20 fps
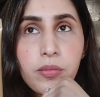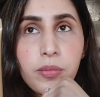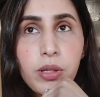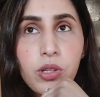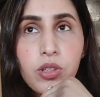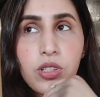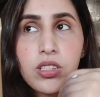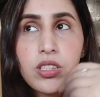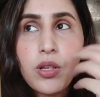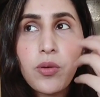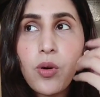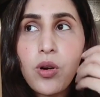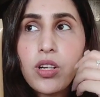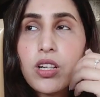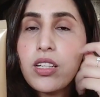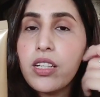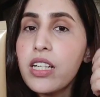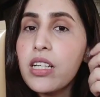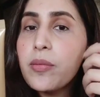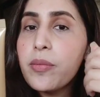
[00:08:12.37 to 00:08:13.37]
because they want a
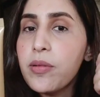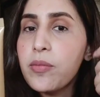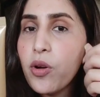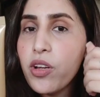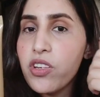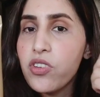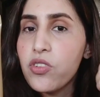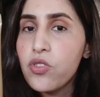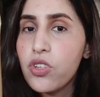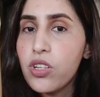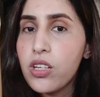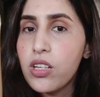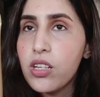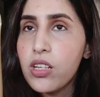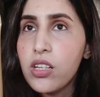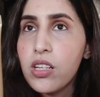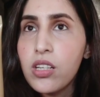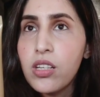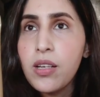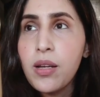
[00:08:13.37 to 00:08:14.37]
little bit
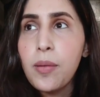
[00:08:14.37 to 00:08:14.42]
moisture,